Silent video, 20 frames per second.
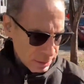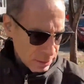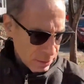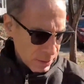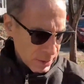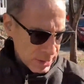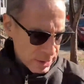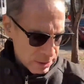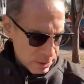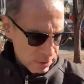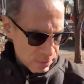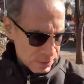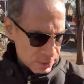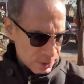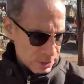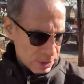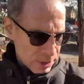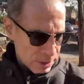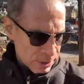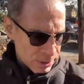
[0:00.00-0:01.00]
the way over
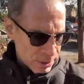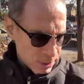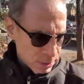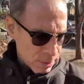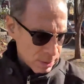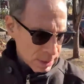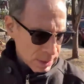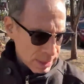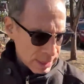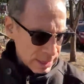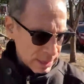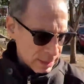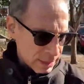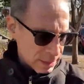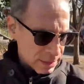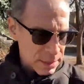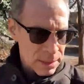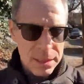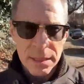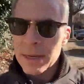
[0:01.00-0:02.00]
here, there were a lot of
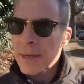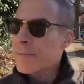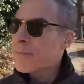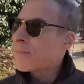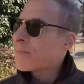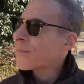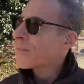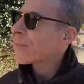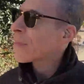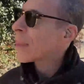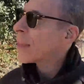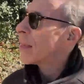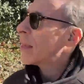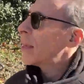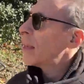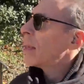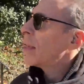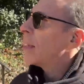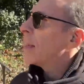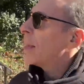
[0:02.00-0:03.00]
these,
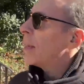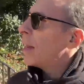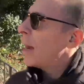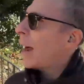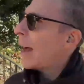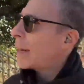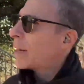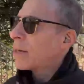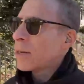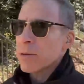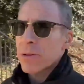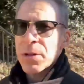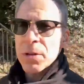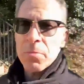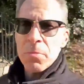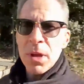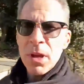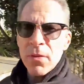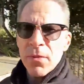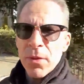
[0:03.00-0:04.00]
I don't know, to
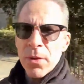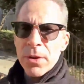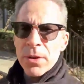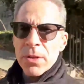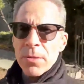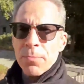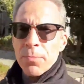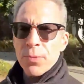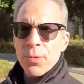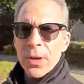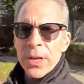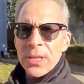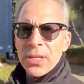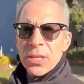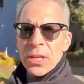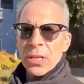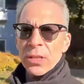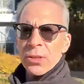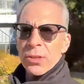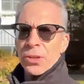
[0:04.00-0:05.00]
me, very
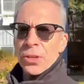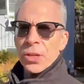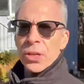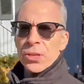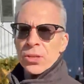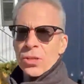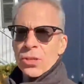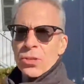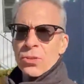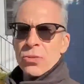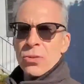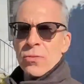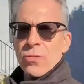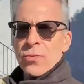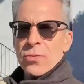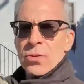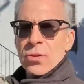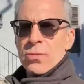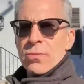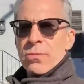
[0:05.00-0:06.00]
depressing looking, just sort of
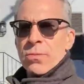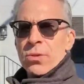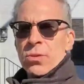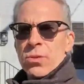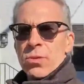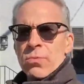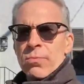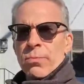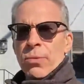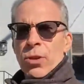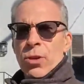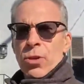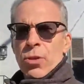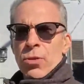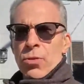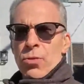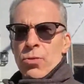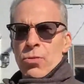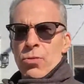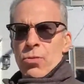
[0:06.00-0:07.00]

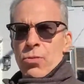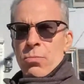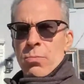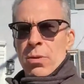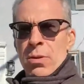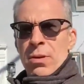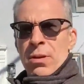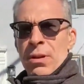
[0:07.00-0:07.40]
cube